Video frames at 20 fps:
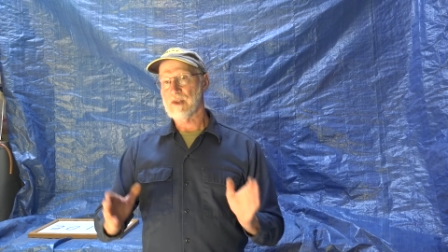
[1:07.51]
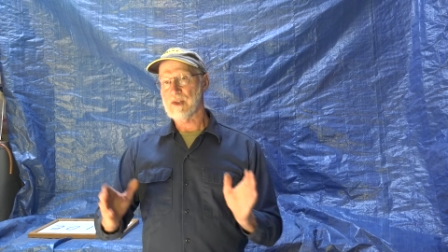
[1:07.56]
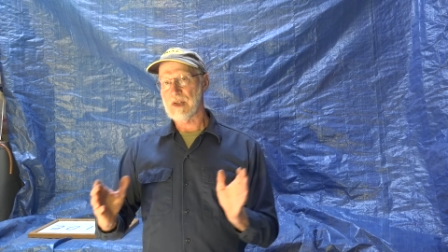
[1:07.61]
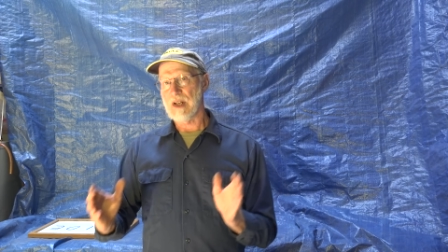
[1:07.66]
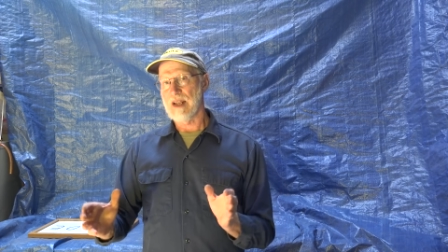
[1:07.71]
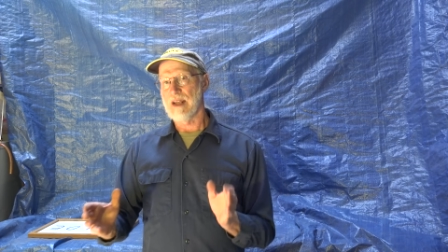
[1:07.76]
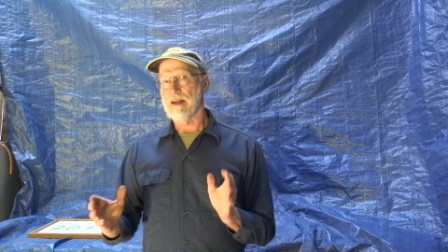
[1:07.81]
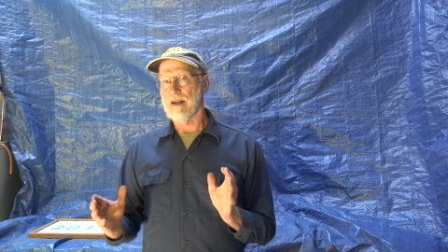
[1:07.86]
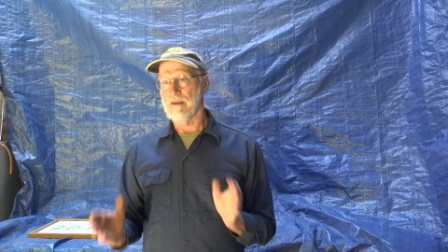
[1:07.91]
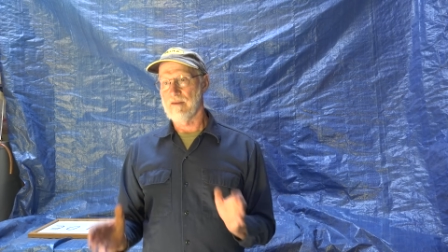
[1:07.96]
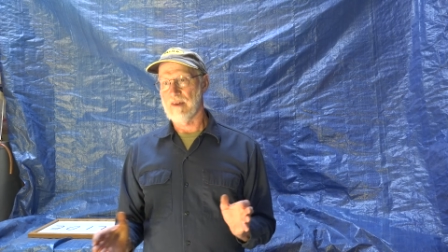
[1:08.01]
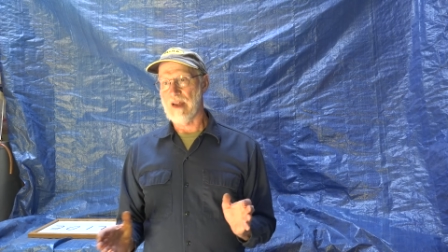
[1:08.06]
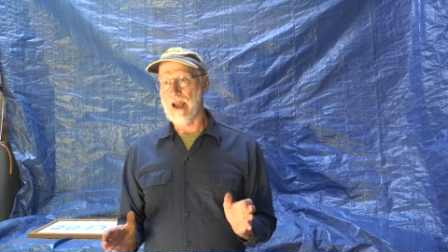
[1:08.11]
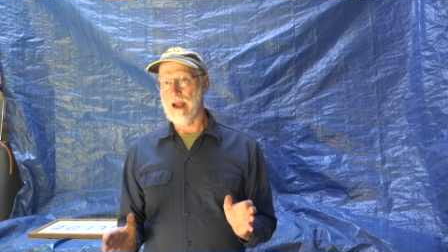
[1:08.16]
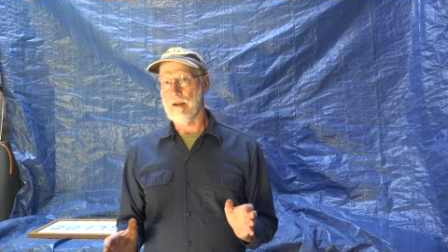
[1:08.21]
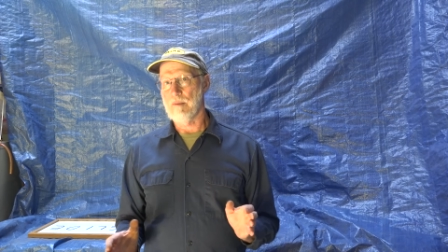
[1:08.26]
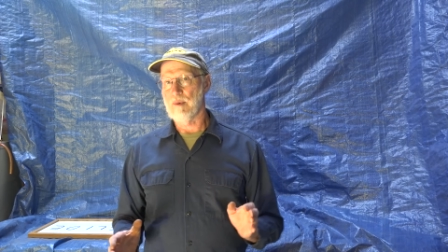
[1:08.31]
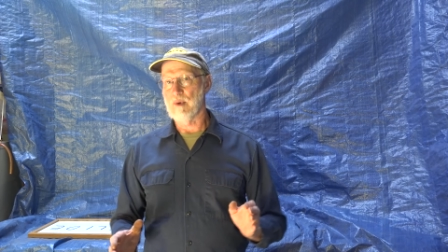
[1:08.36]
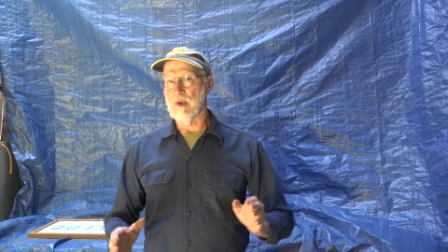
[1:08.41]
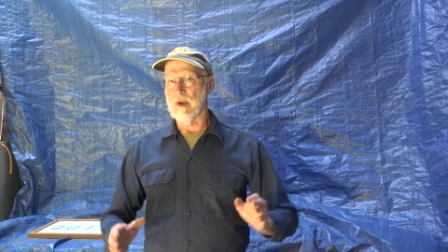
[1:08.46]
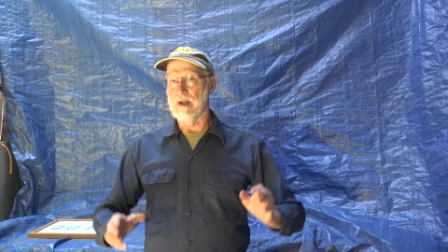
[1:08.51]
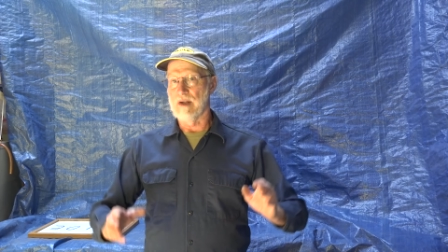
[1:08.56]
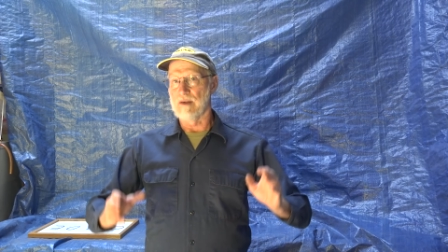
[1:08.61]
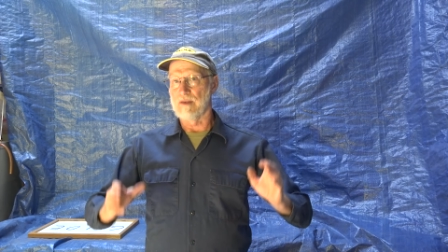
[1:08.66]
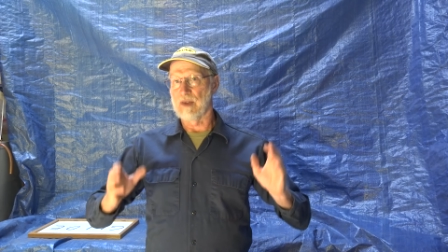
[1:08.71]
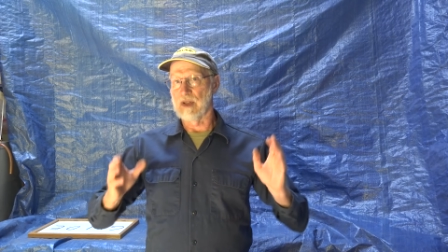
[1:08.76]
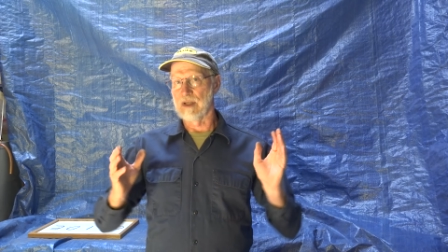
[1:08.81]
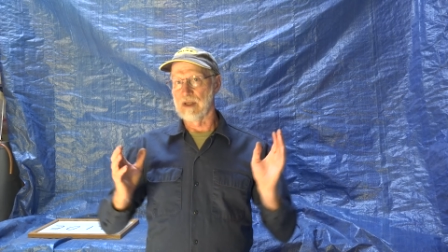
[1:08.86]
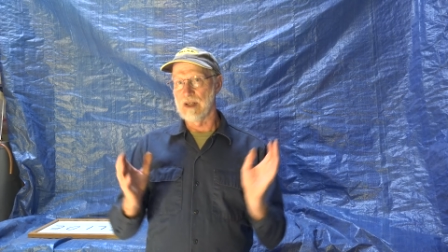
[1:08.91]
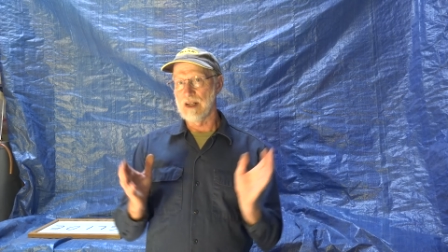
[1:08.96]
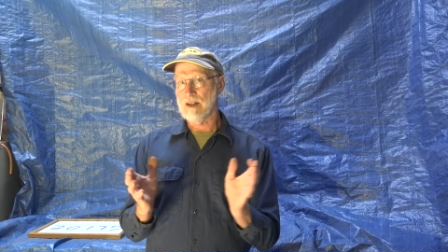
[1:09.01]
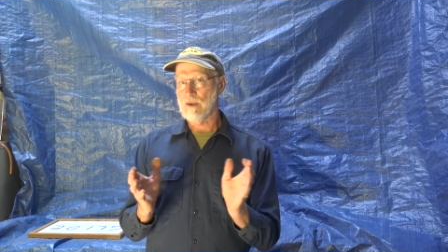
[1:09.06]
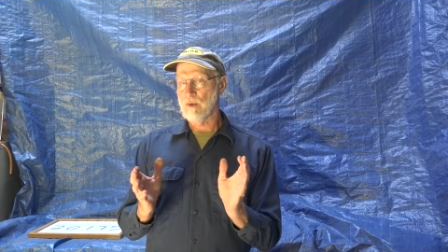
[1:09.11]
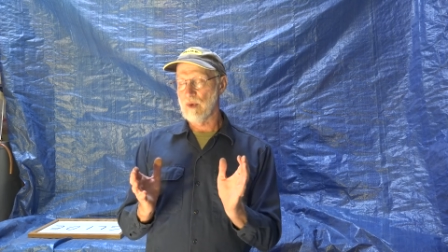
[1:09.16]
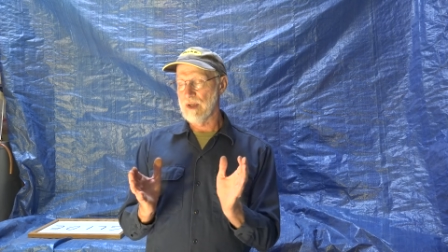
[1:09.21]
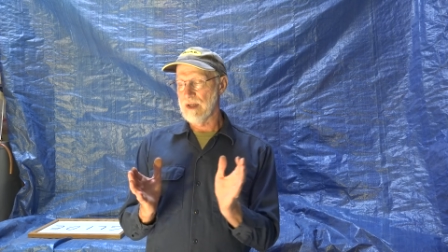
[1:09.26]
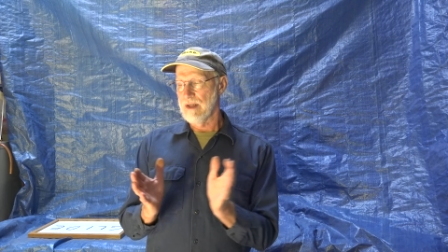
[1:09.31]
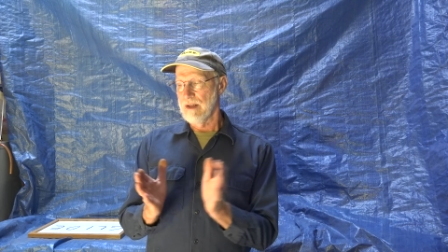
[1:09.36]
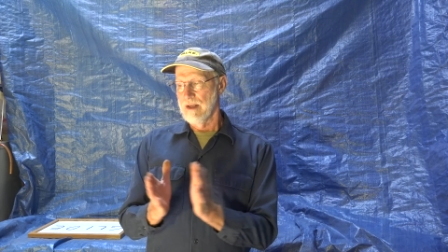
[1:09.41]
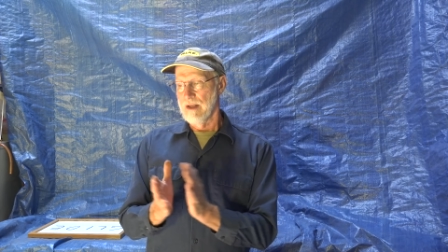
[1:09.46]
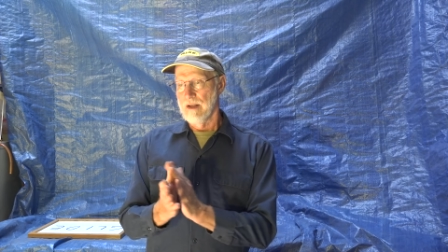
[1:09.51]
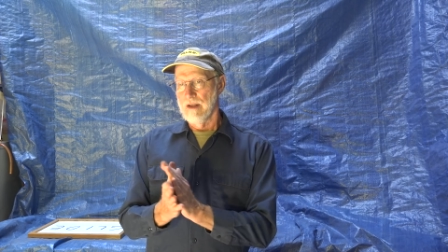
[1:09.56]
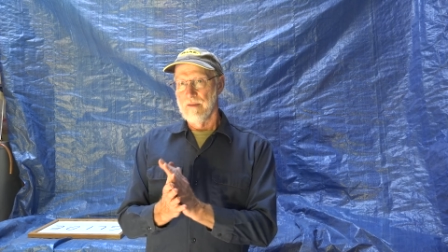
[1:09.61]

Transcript: say, an evaporator, the liquid,